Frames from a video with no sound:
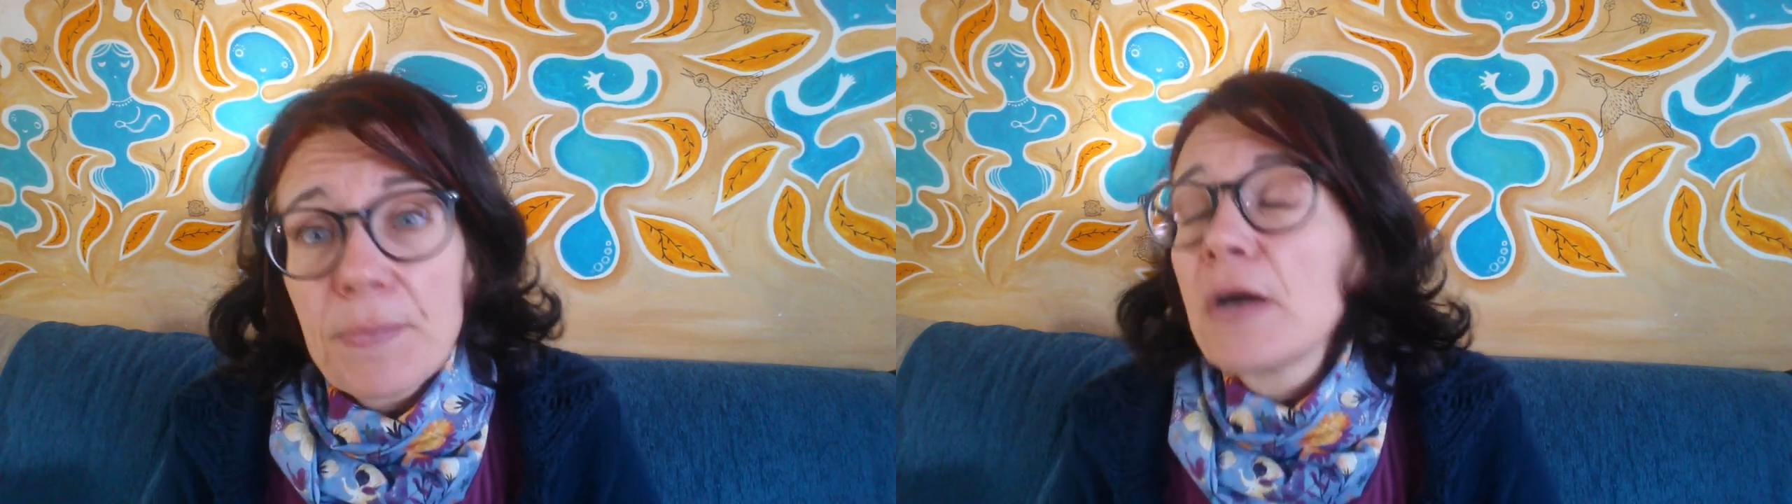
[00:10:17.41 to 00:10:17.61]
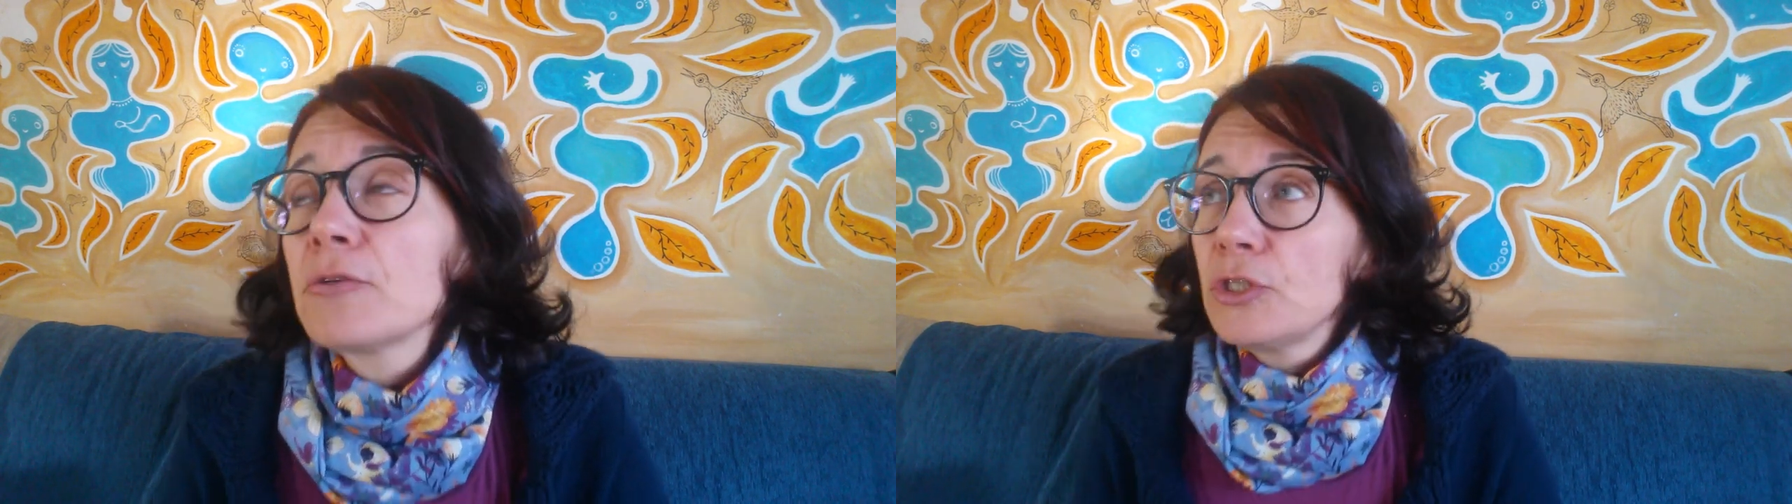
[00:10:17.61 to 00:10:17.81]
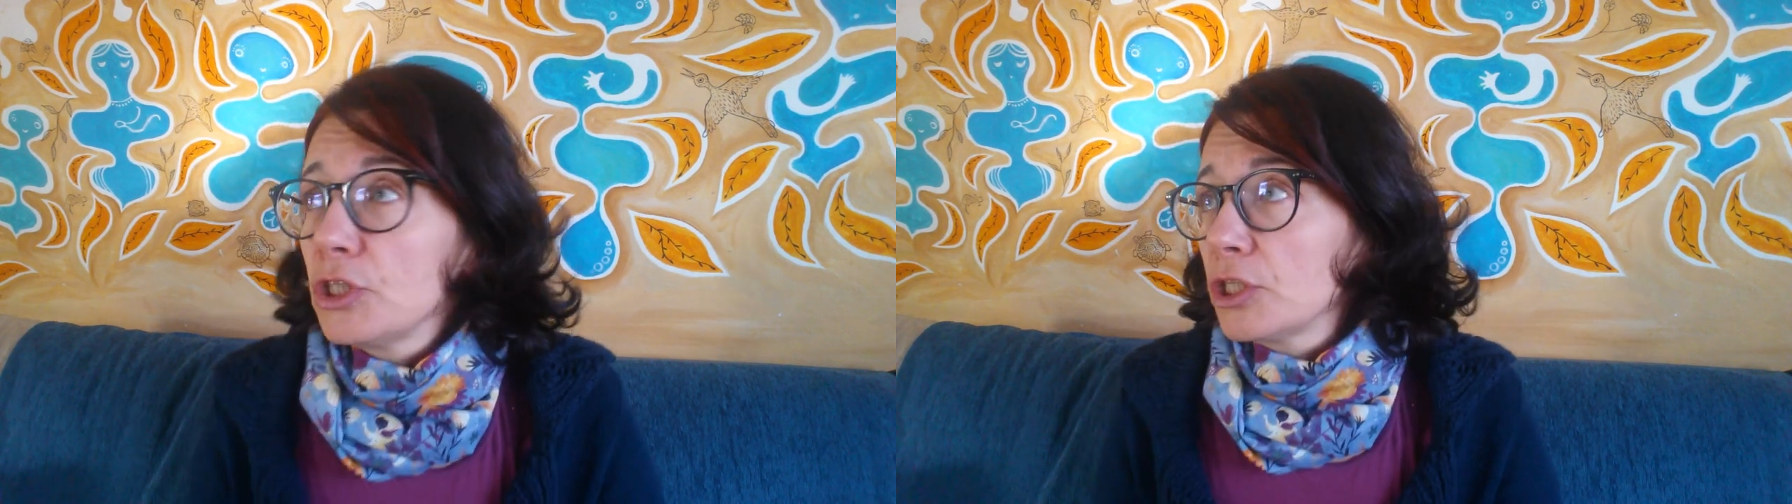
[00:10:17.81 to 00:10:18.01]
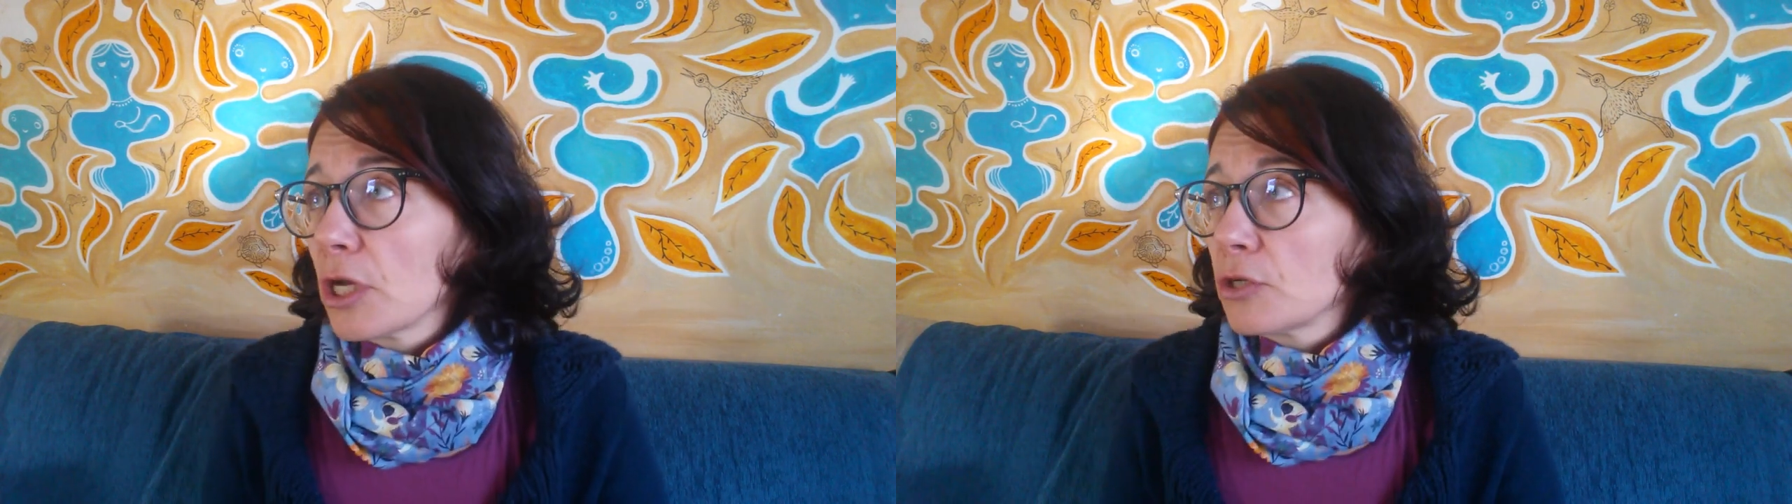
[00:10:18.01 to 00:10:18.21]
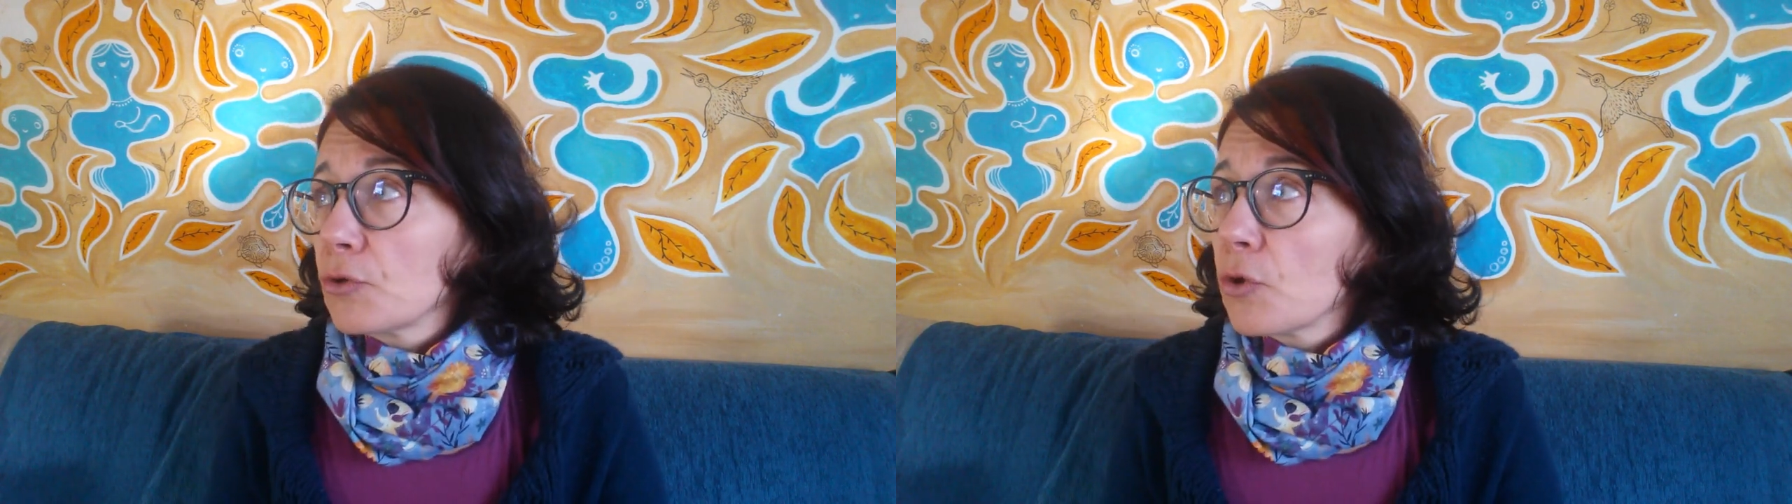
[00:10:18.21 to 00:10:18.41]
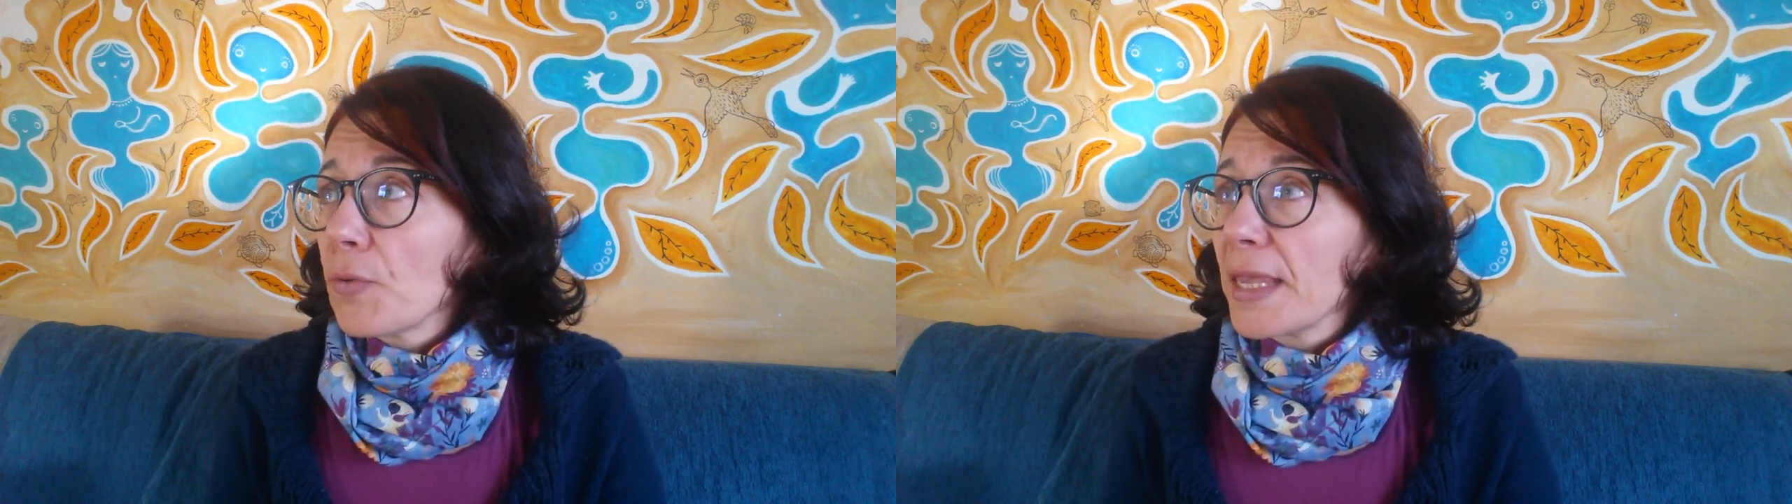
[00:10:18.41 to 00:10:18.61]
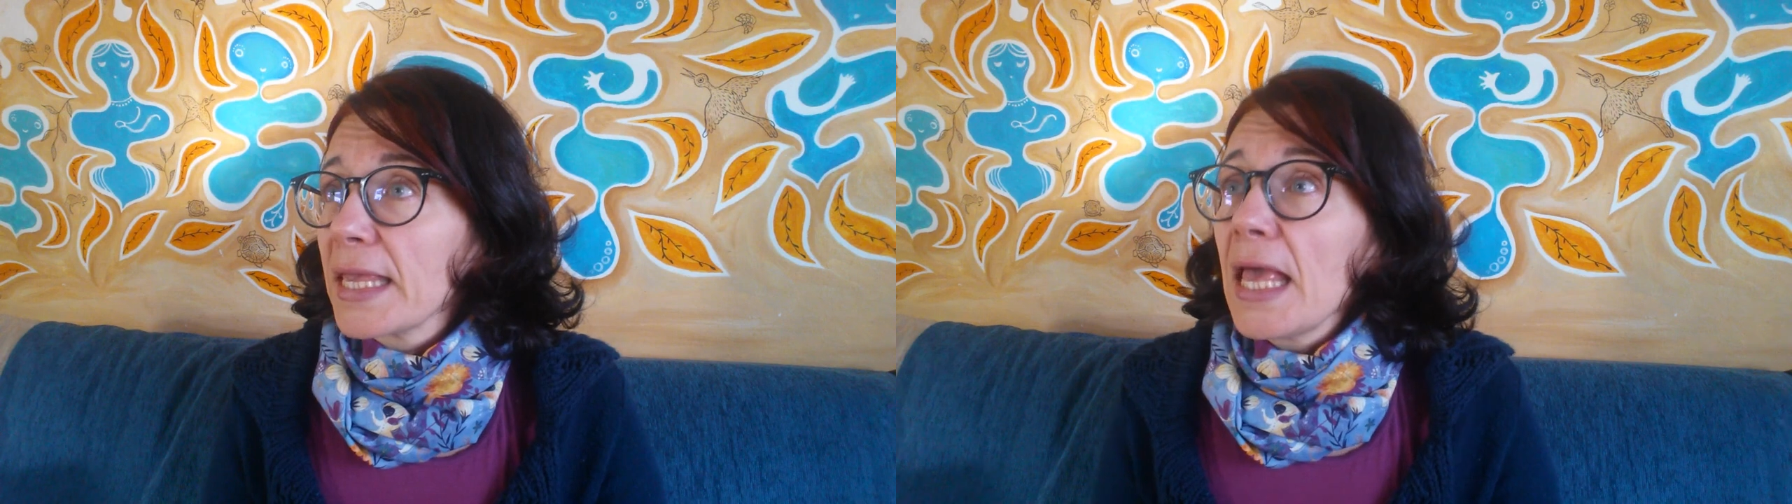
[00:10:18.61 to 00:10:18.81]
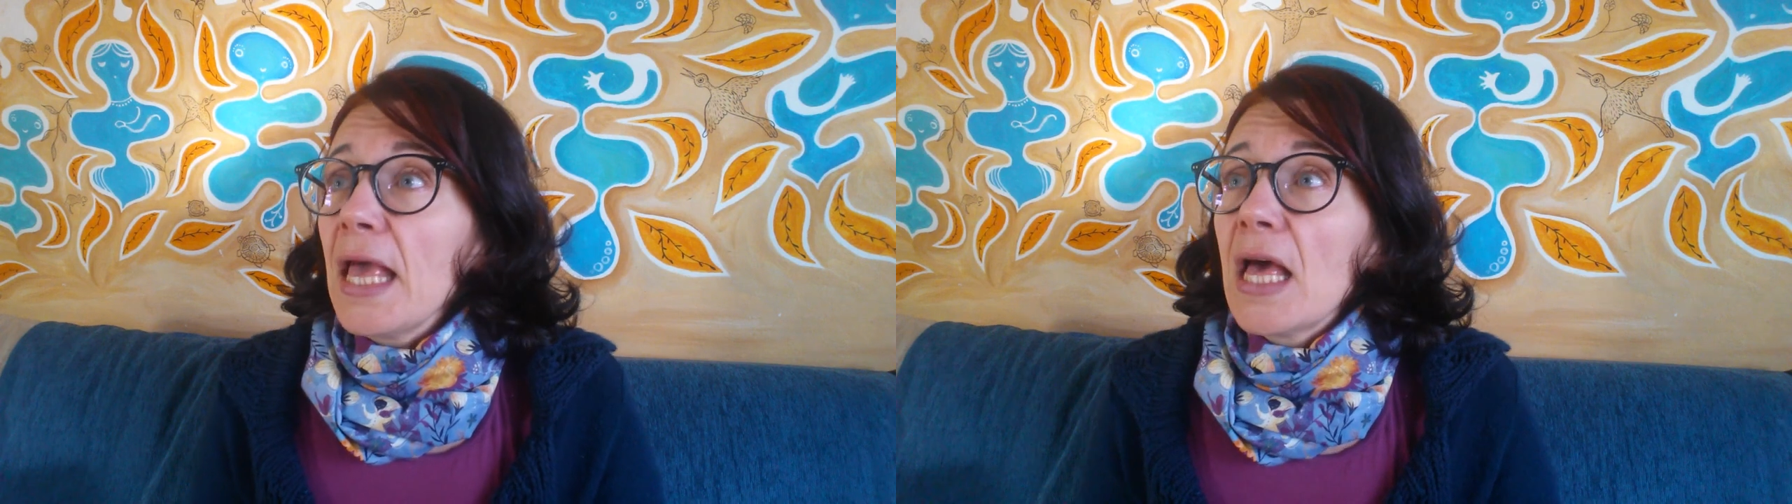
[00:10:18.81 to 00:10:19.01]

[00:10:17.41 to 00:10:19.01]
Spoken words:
about digital drawing,